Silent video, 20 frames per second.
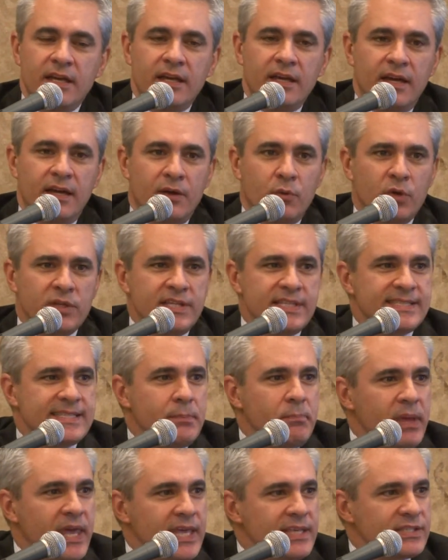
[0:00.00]
uh, what is the
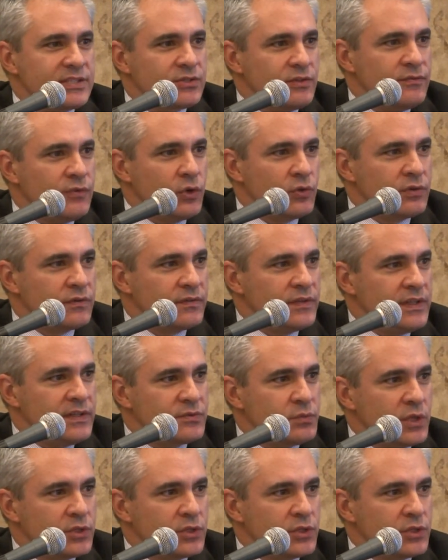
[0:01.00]
pace of all of this?